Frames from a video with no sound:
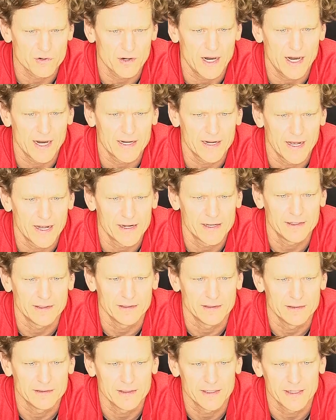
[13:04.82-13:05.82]
crack at it,
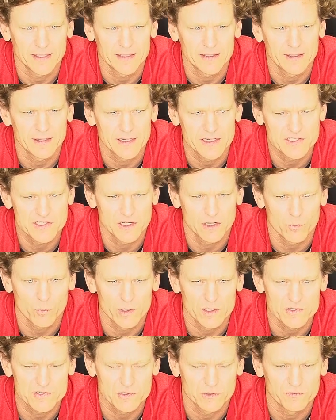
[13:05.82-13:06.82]
and and uh, he's done
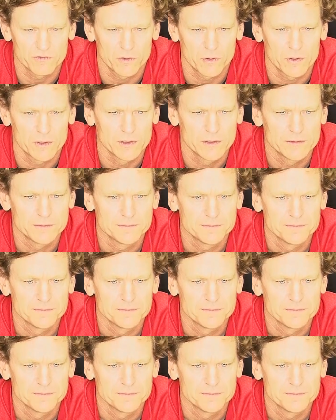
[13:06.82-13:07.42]
well so far.